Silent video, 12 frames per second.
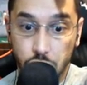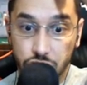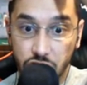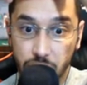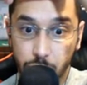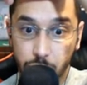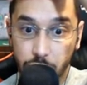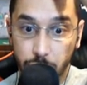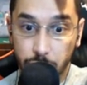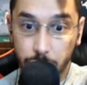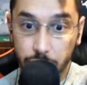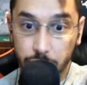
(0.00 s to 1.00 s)
Same way
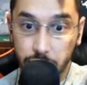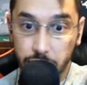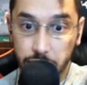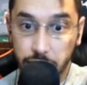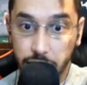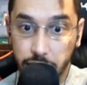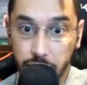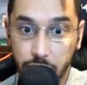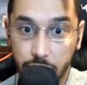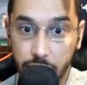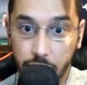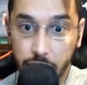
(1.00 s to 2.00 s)
we would negate
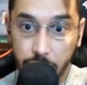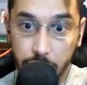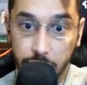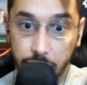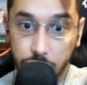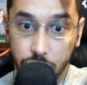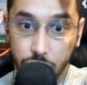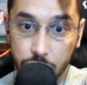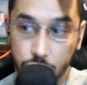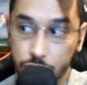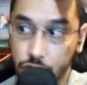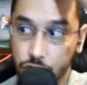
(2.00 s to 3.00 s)
a
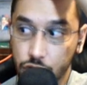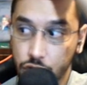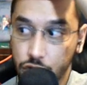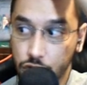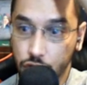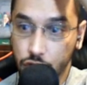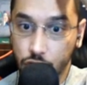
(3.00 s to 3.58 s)
Treacherous.